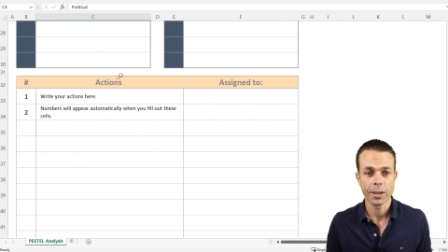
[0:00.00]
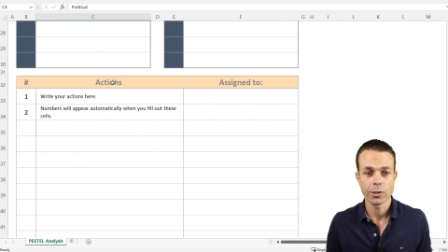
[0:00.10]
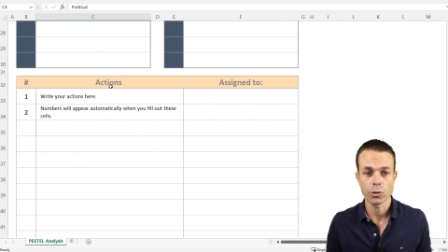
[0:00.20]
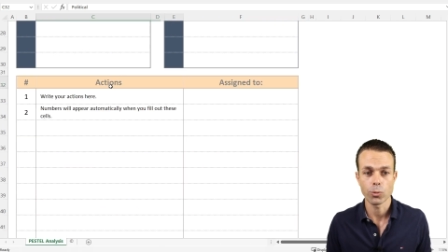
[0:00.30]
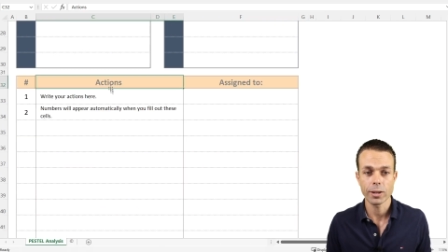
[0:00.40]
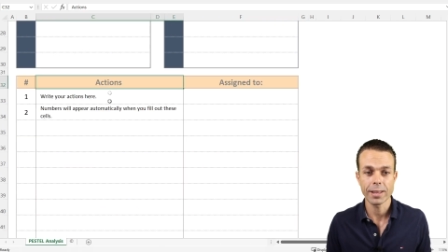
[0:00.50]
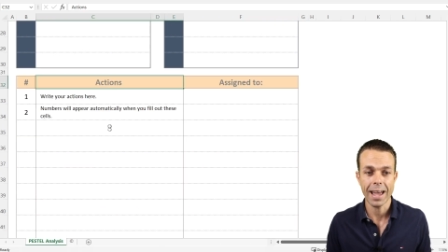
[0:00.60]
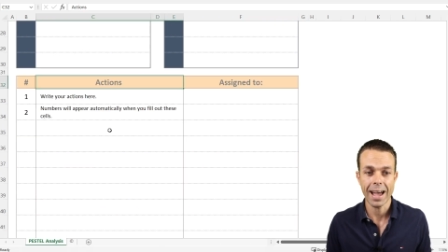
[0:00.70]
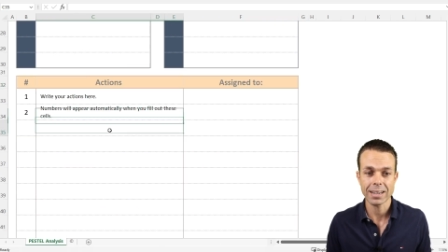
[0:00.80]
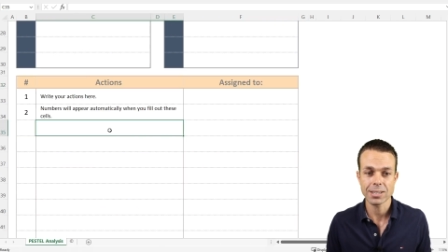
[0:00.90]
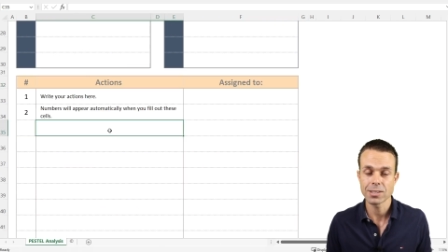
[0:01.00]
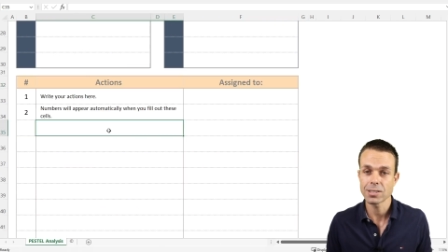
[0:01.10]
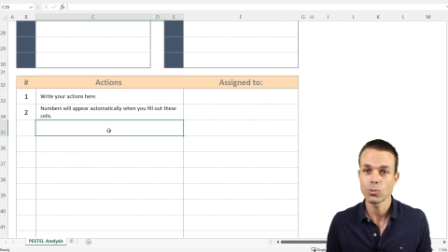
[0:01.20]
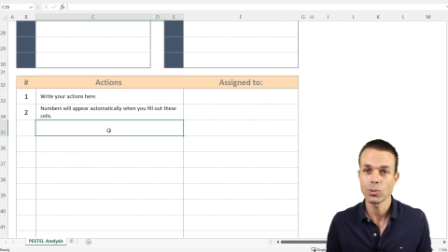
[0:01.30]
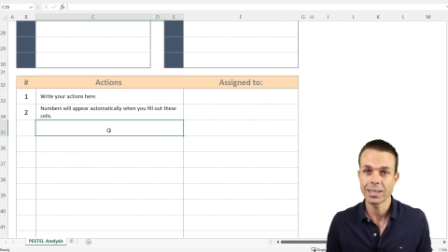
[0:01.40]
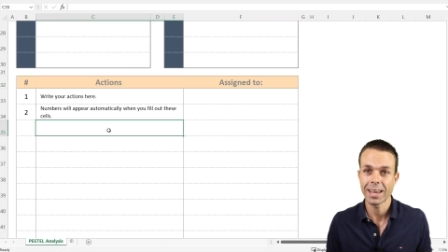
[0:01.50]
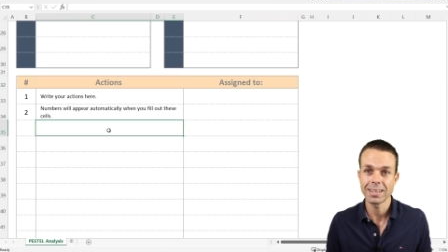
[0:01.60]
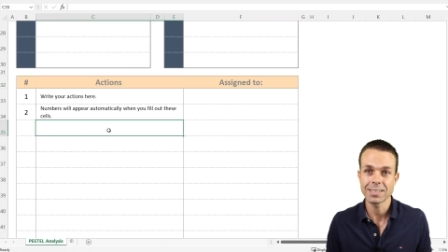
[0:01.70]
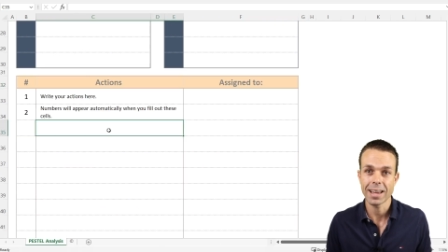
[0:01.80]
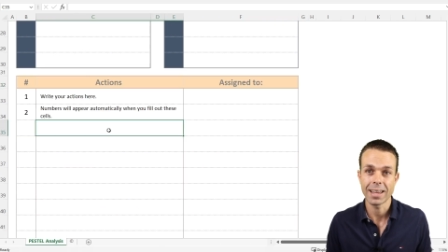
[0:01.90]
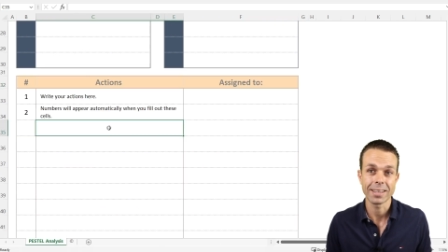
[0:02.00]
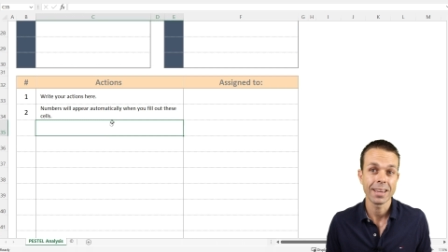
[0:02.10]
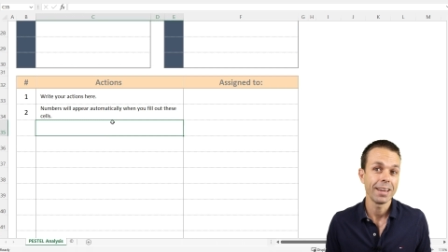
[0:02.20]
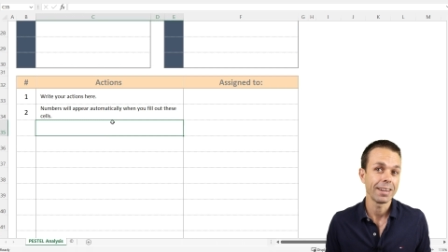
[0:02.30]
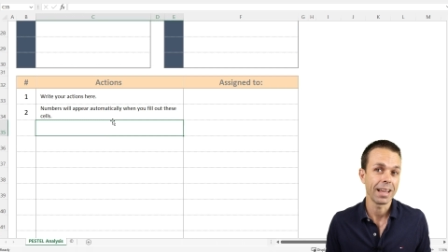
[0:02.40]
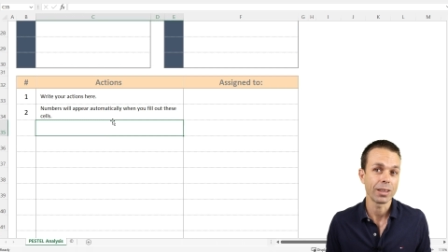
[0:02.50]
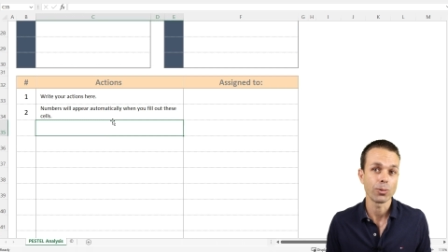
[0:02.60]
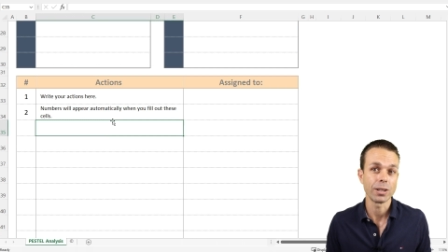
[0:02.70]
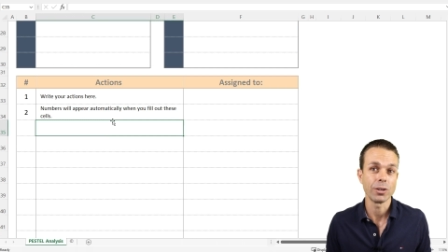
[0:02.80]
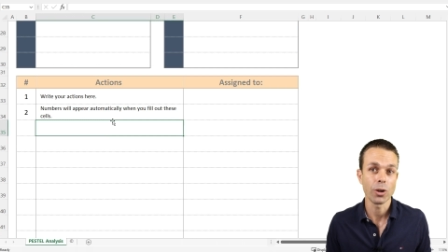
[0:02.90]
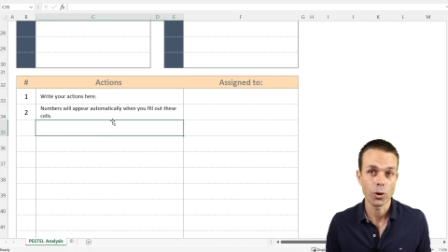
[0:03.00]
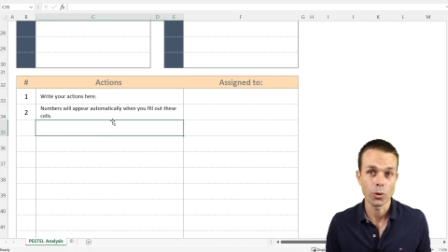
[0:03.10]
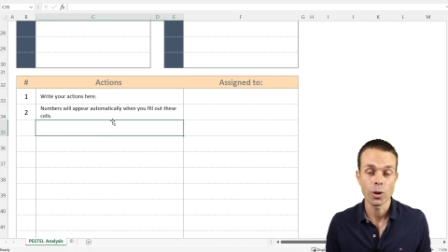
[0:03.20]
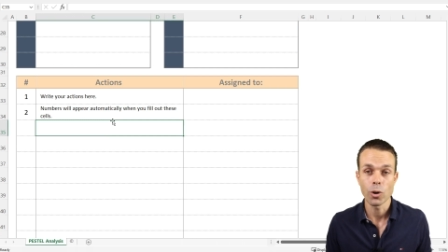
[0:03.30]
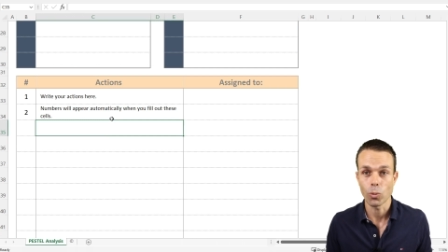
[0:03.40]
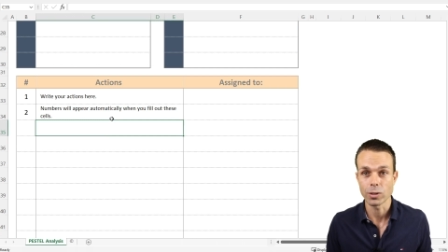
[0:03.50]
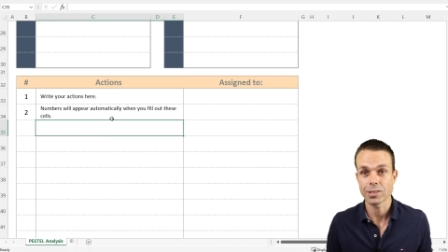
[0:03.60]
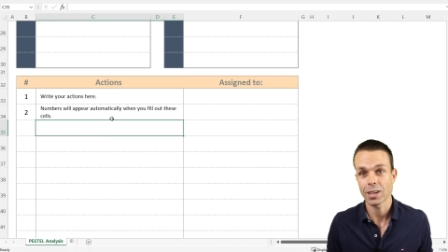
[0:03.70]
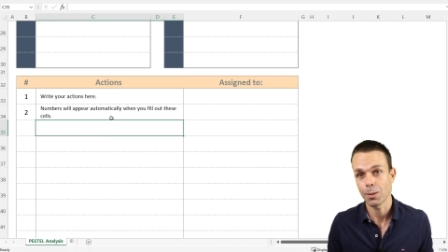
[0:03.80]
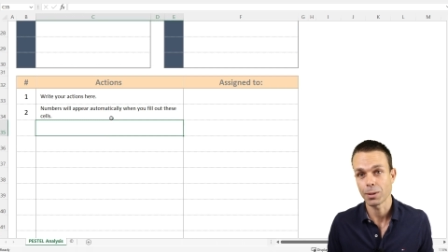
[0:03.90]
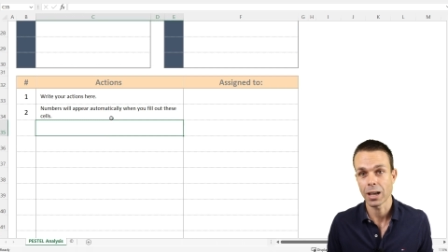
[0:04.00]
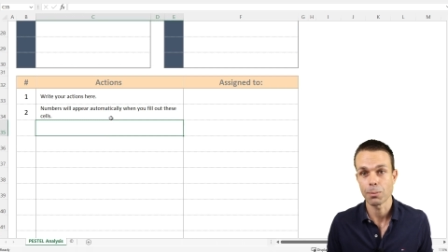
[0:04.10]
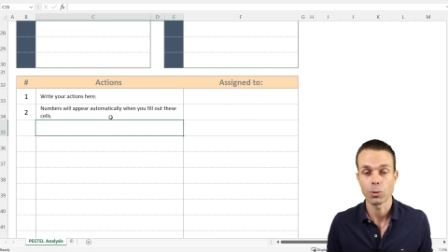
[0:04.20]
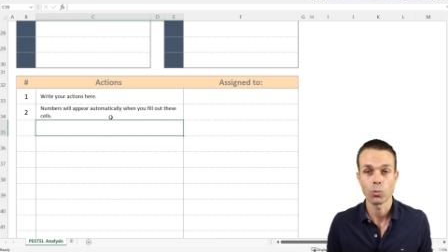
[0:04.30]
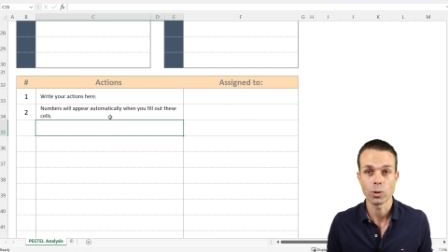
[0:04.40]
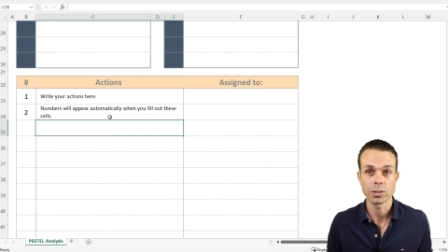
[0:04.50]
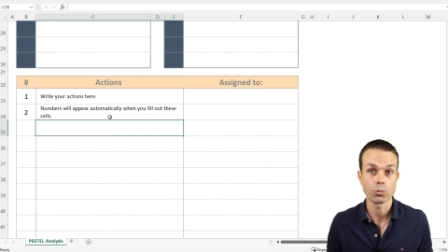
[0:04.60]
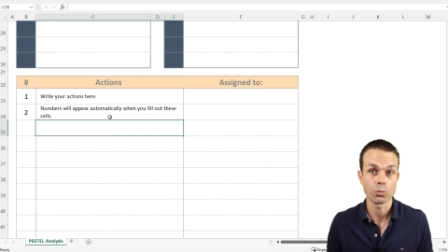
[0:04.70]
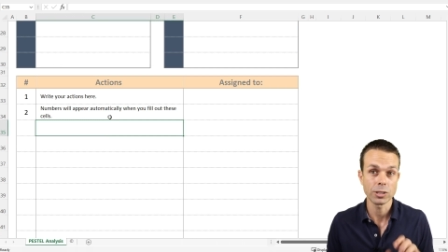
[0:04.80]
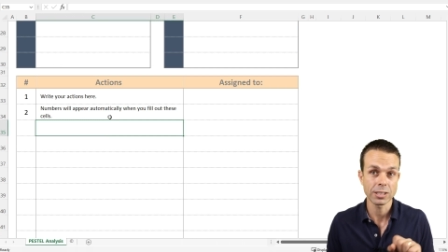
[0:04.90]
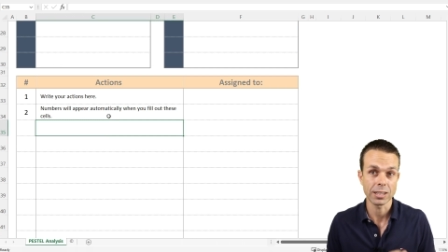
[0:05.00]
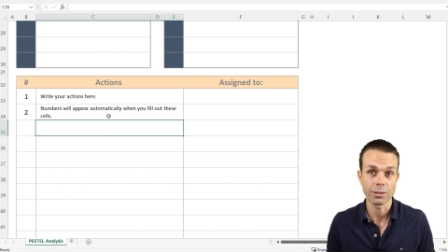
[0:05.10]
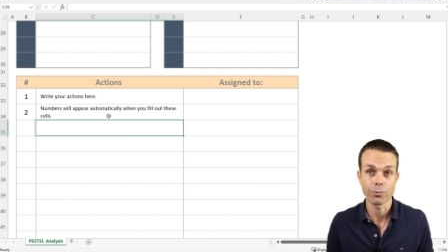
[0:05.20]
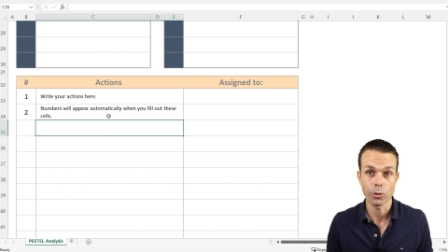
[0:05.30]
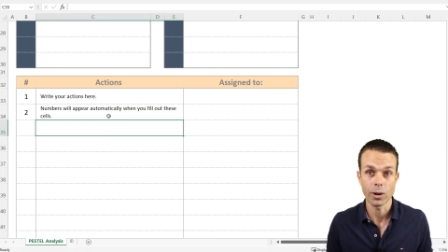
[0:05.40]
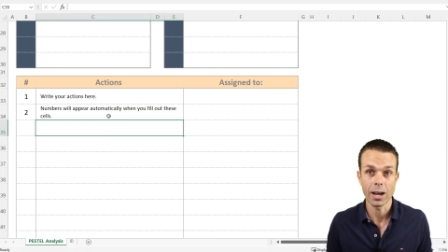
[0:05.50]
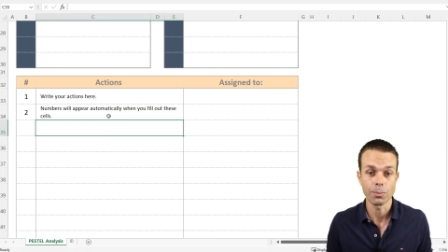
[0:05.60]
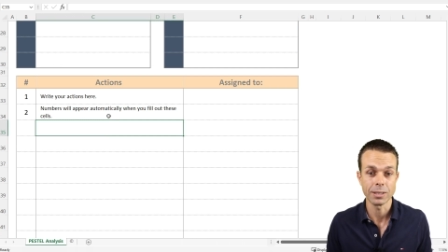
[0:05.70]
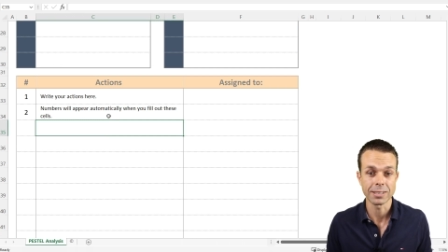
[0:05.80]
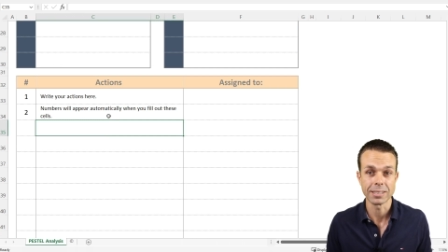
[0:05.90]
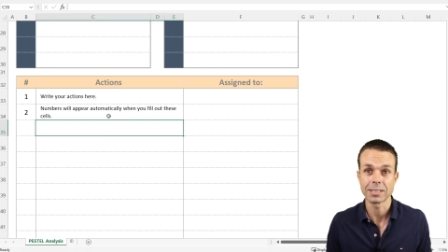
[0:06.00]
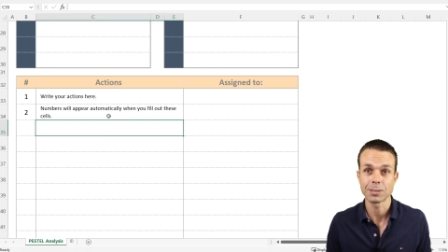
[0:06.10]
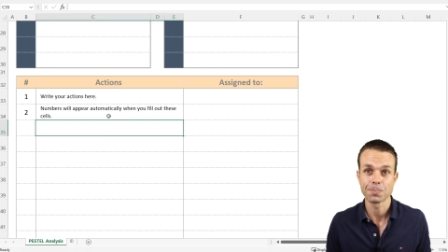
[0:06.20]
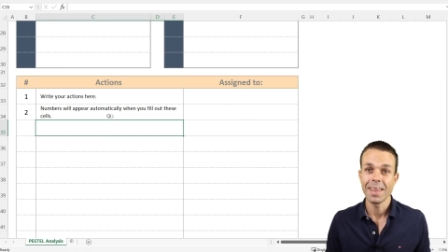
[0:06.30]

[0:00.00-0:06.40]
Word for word: So, what are the actions that we can take now that we know what's coming up and what's risky for our business?